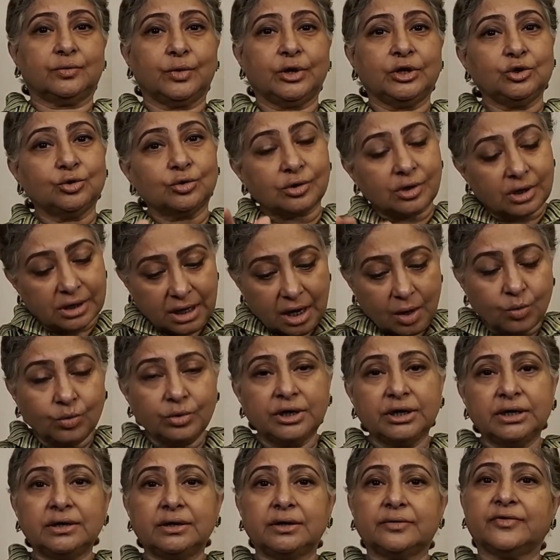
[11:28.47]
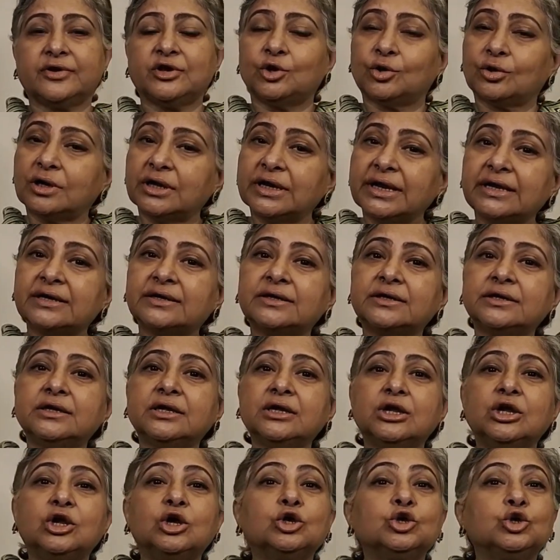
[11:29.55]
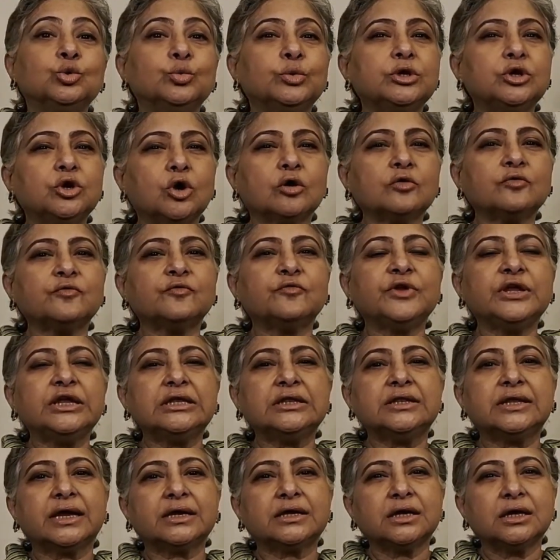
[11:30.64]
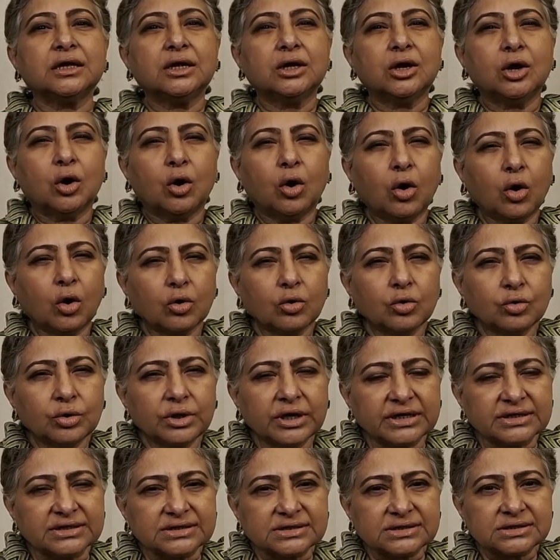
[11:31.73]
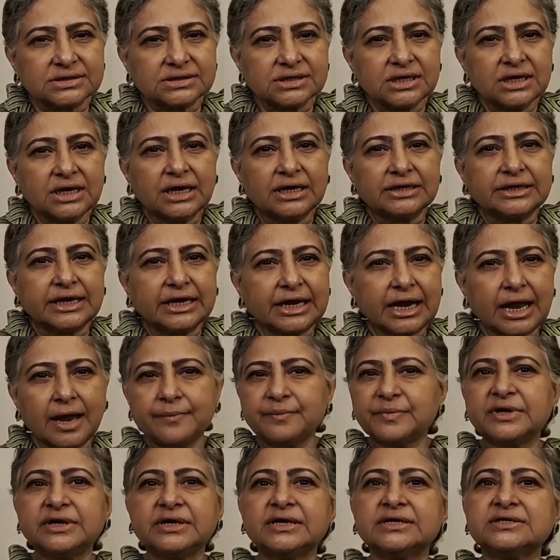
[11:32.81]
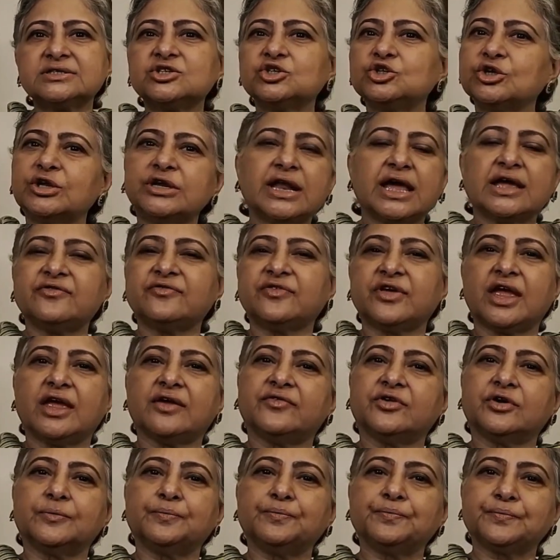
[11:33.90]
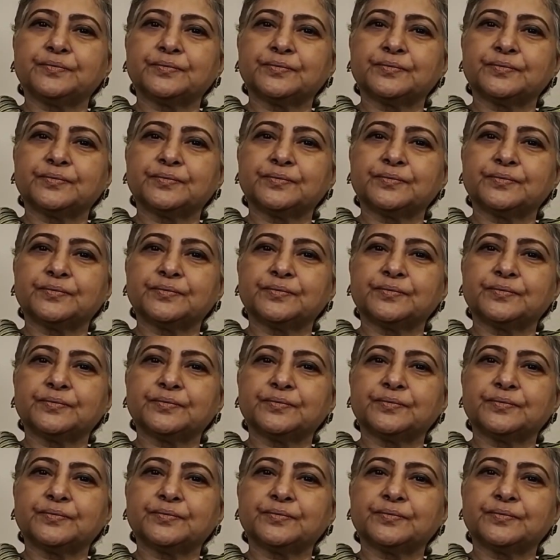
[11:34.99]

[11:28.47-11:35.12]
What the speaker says: When you're grounded, when you're connected, you will not feel that hollowness, that emptiness in your life ever.